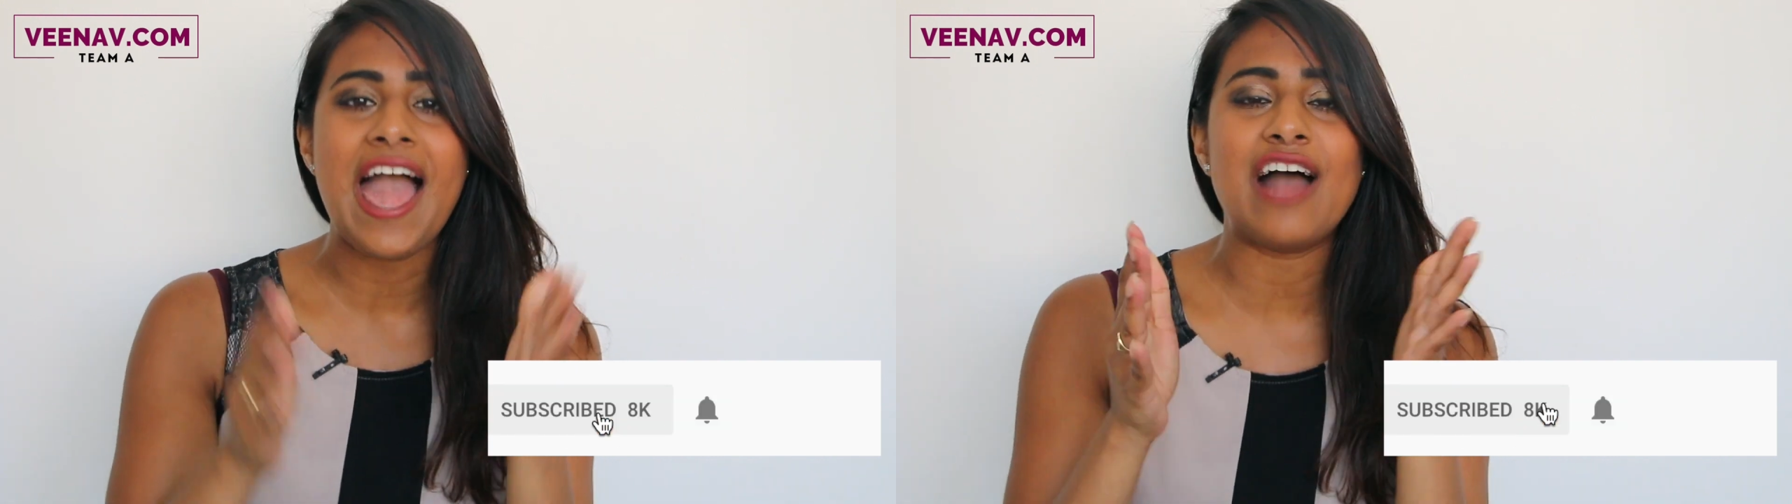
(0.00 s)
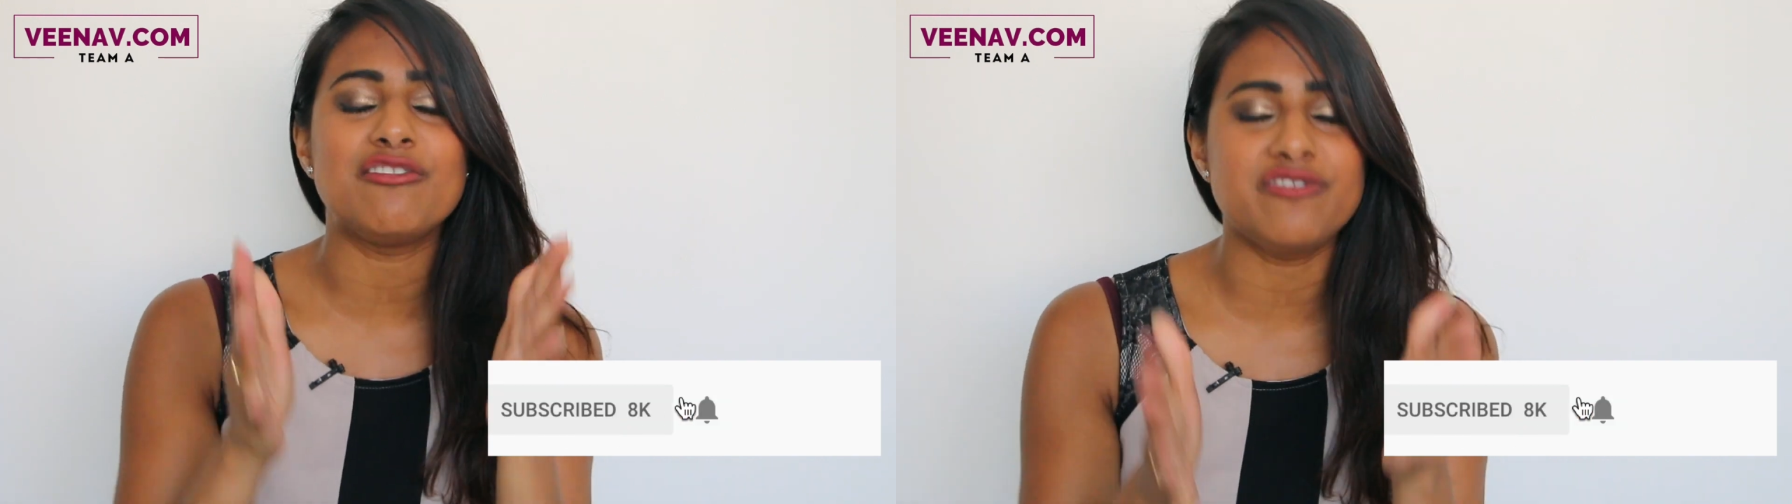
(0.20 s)

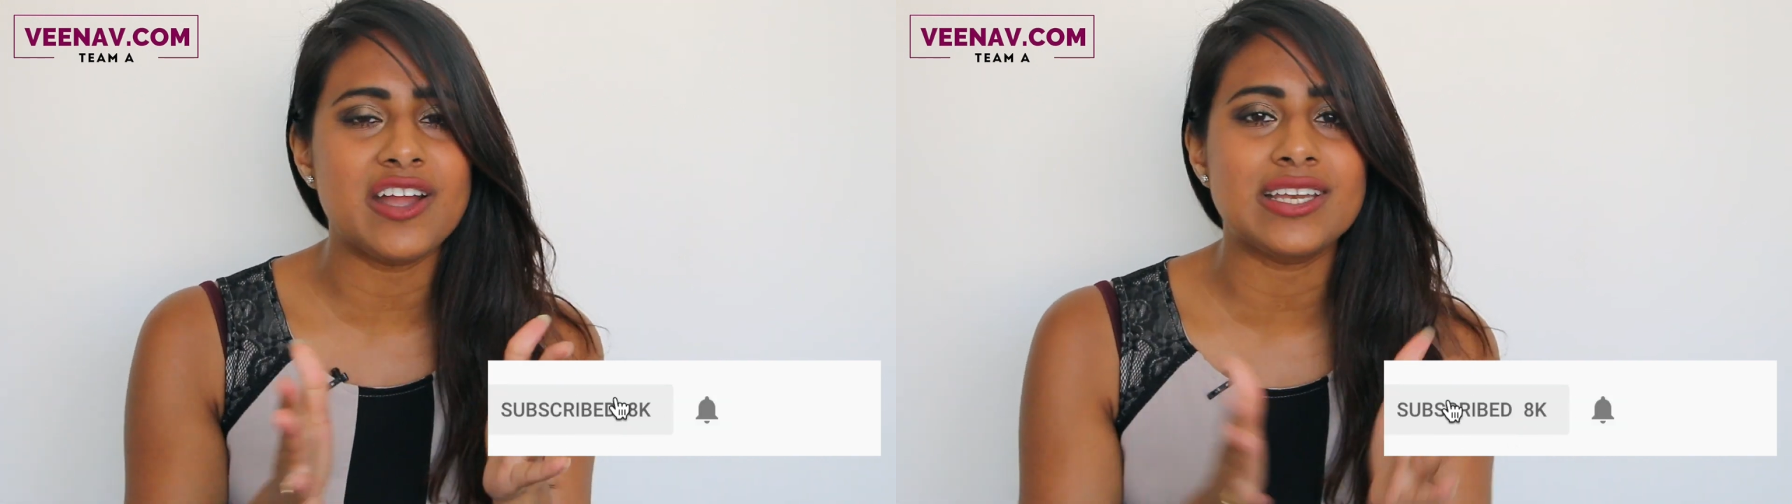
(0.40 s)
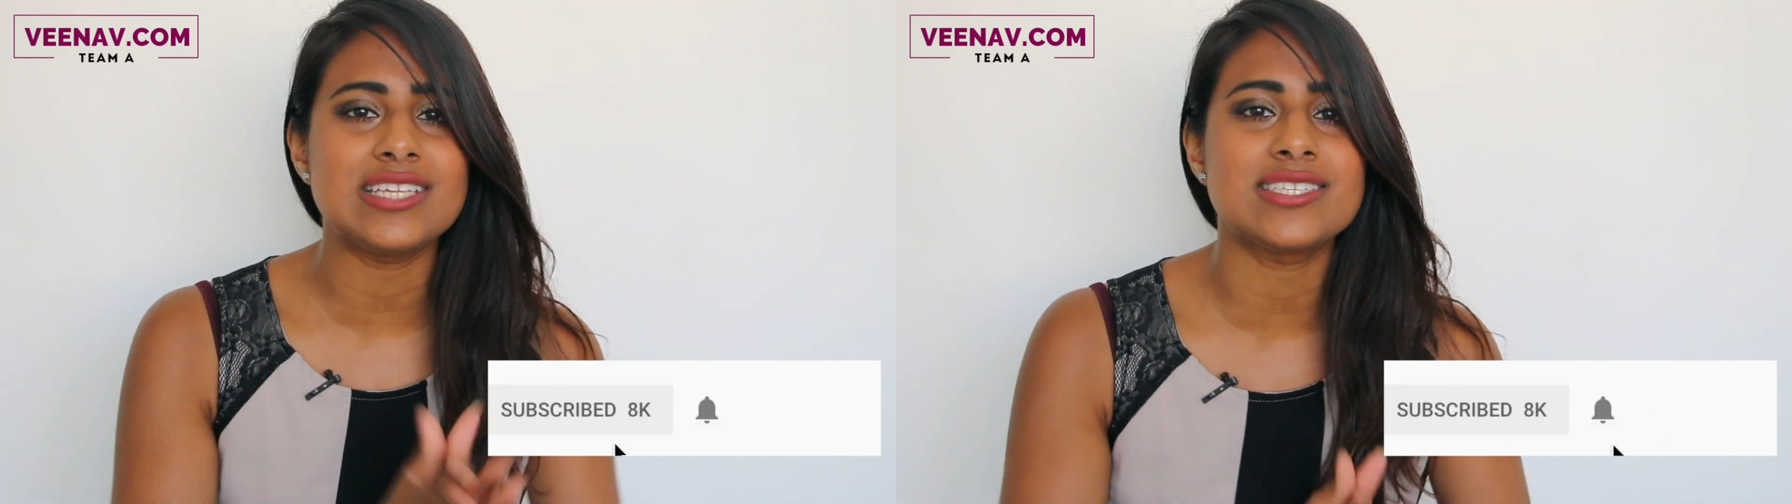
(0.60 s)
and
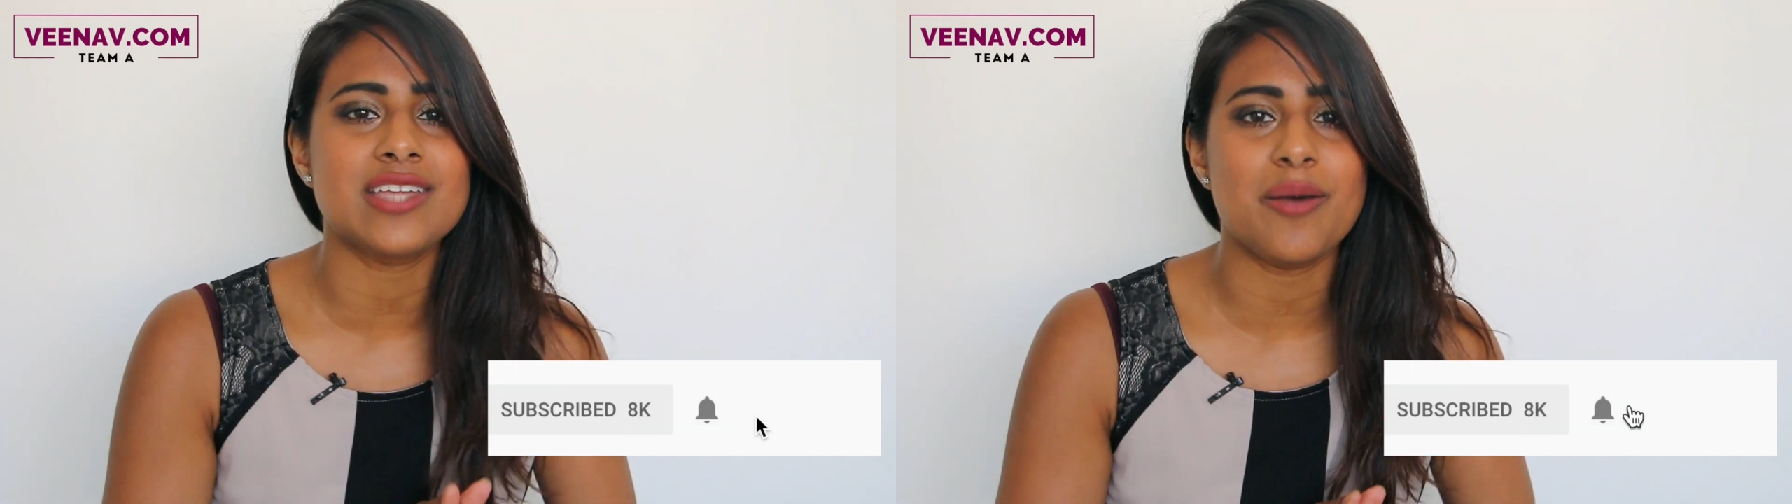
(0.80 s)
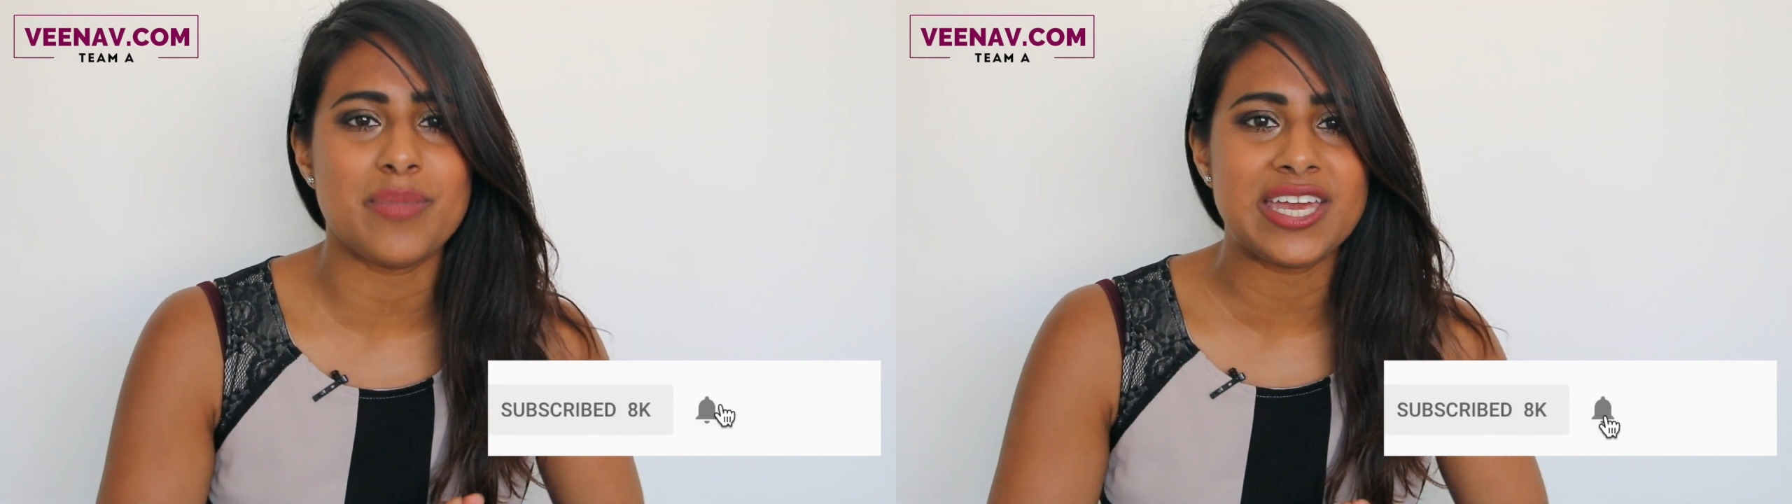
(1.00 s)
finally
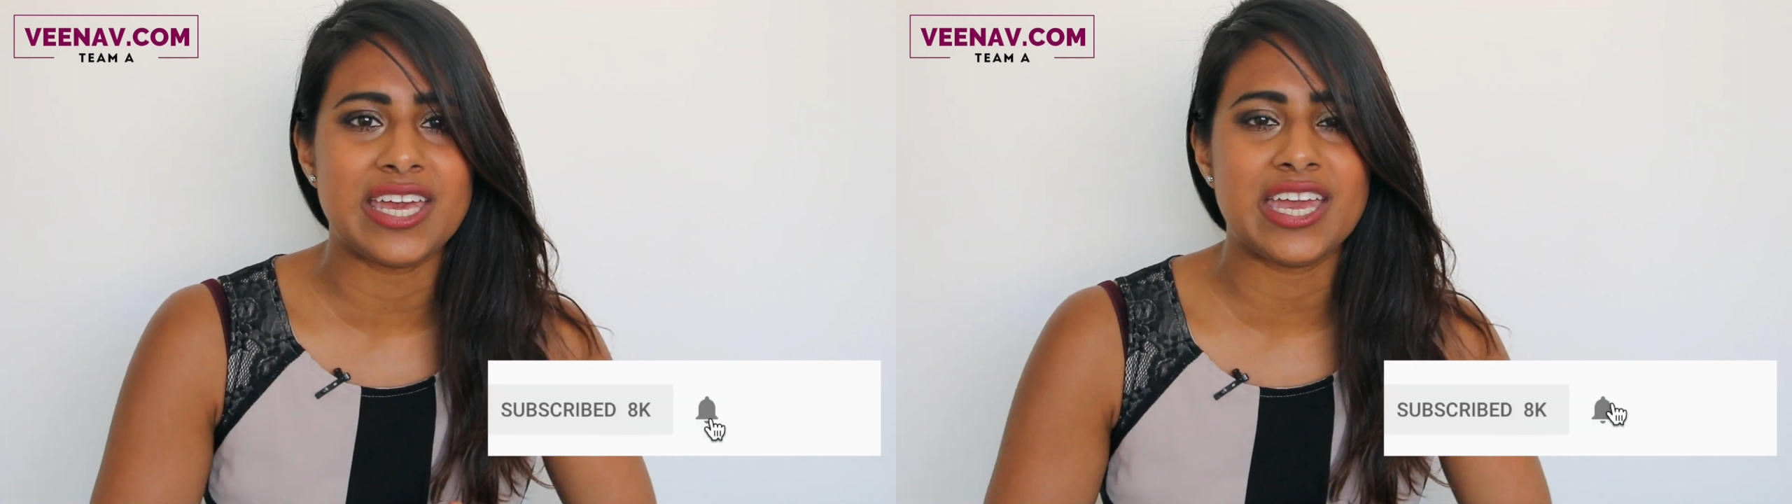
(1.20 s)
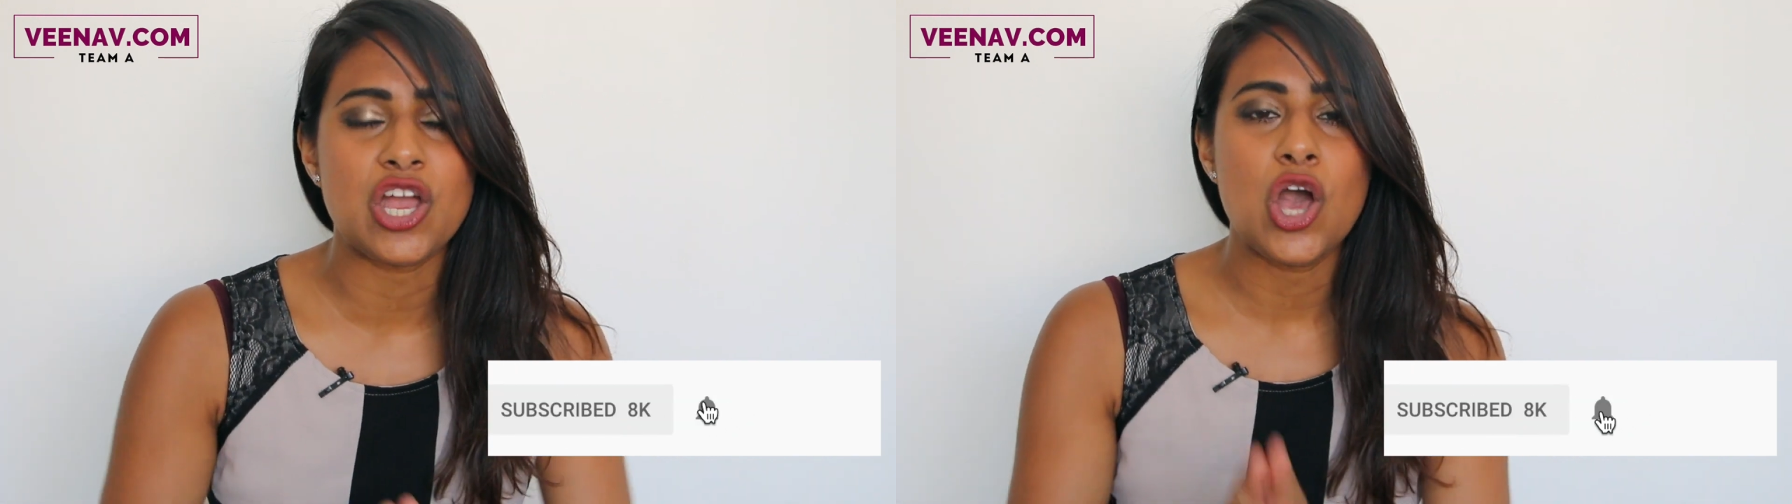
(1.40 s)
start
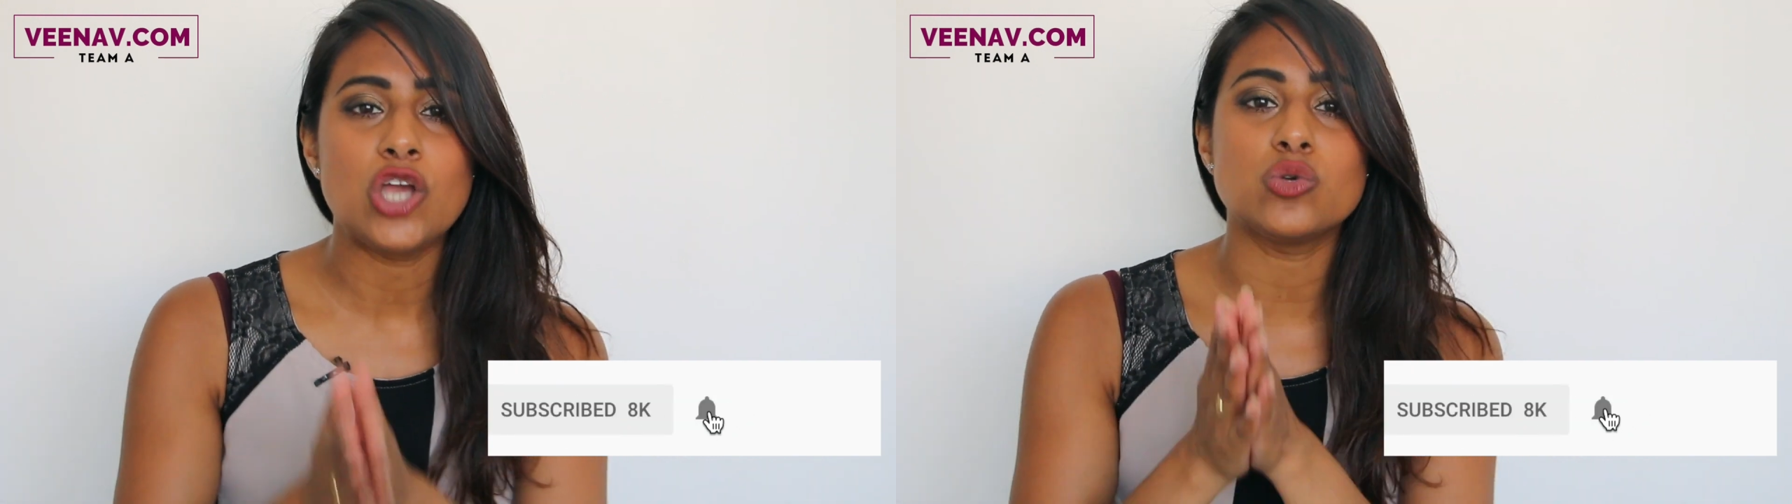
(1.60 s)
making